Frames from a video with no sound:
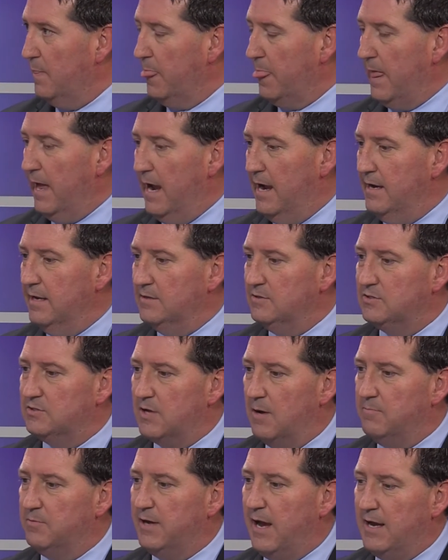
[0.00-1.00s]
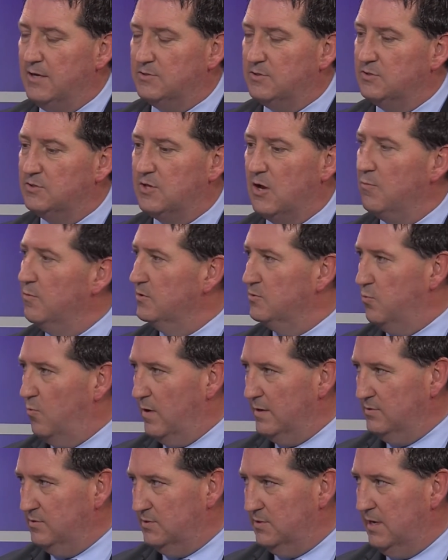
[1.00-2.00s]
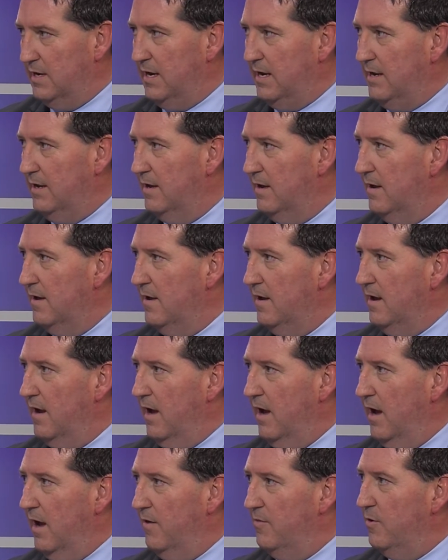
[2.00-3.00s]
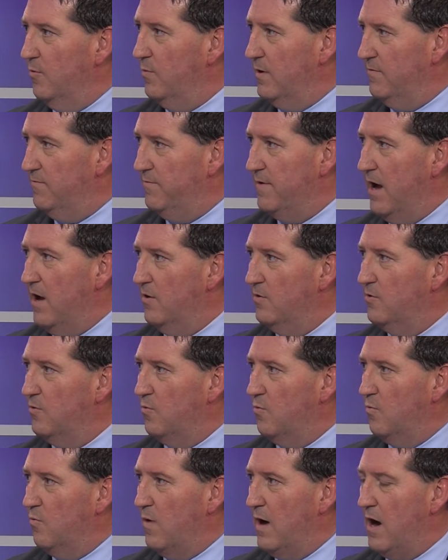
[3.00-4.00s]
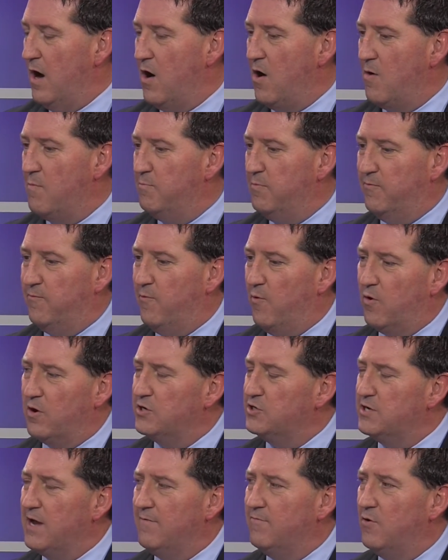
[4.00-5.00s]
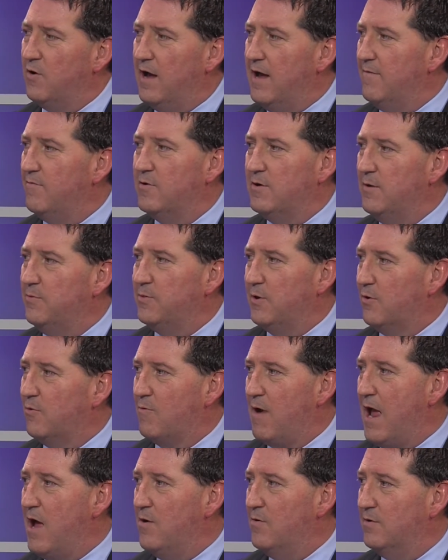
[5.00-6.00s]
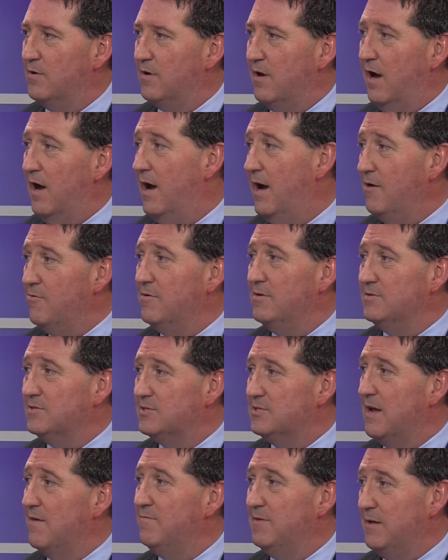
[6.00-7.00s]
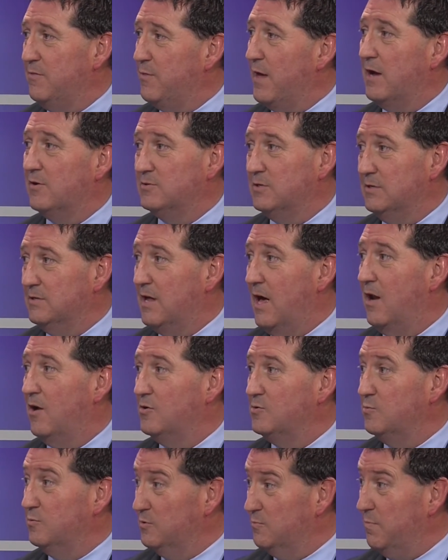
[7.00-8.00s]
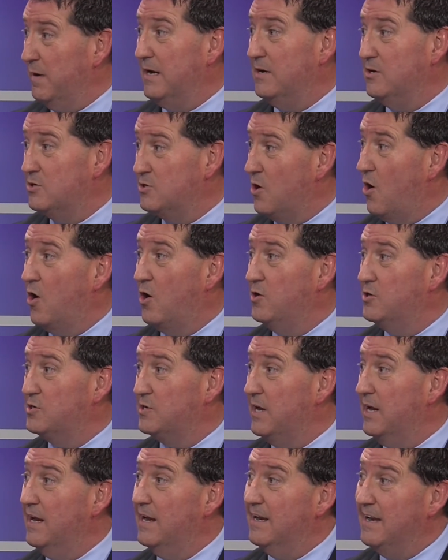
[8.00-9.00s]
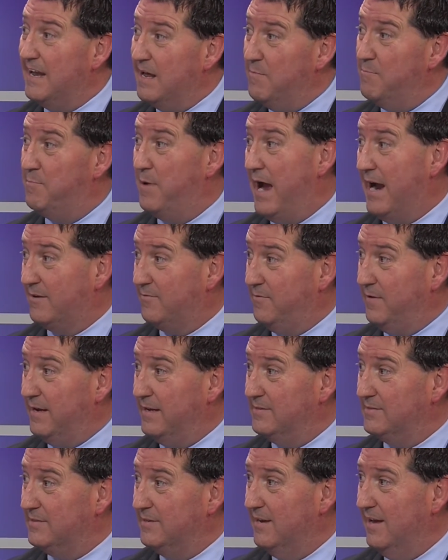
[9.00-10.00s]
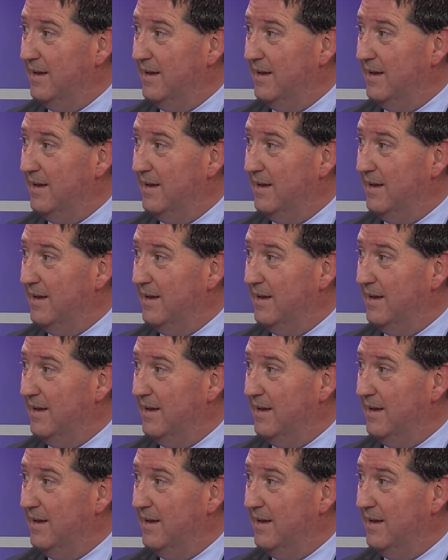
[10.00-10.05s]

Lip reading: And in some cases, there was one city that we found where before a shovel ever hit the ground, $170,000 was being charged in impact fees,